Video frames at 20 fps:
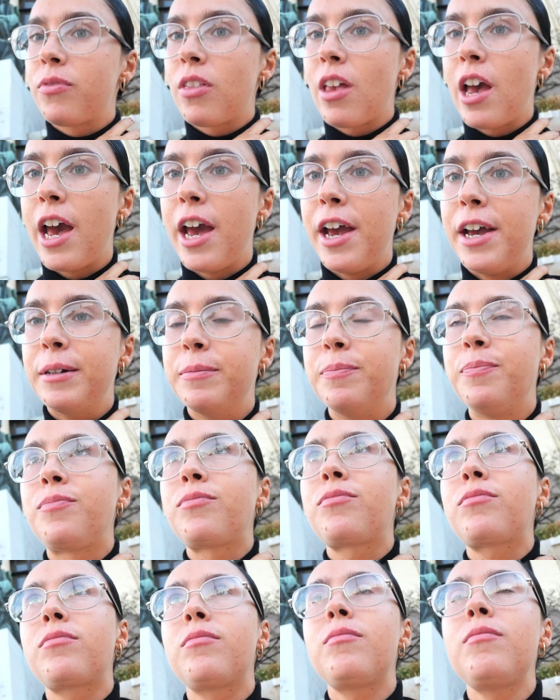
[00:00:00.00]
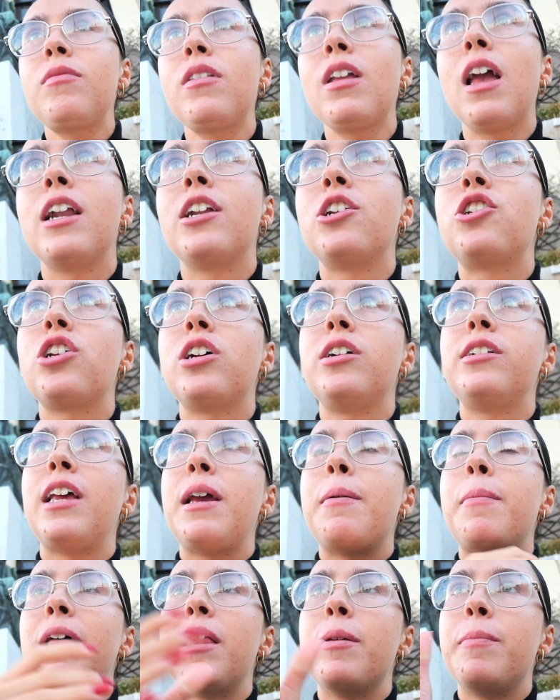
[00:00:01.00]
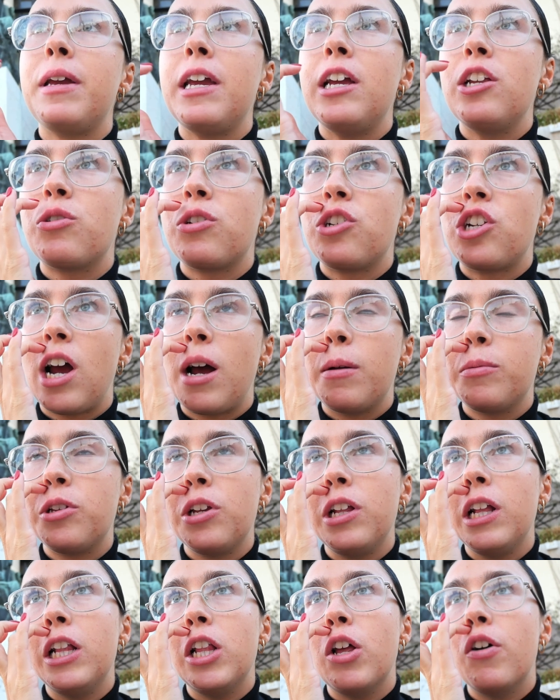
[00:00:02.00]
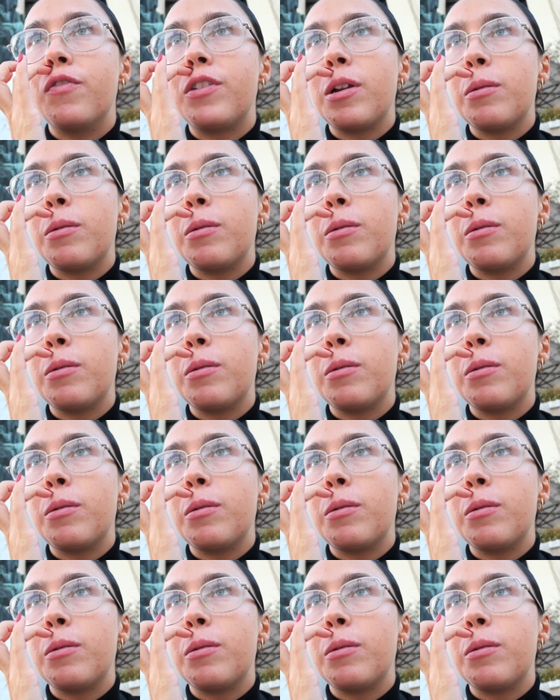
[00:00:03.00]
A chill day by the beach, which I absolutely loved.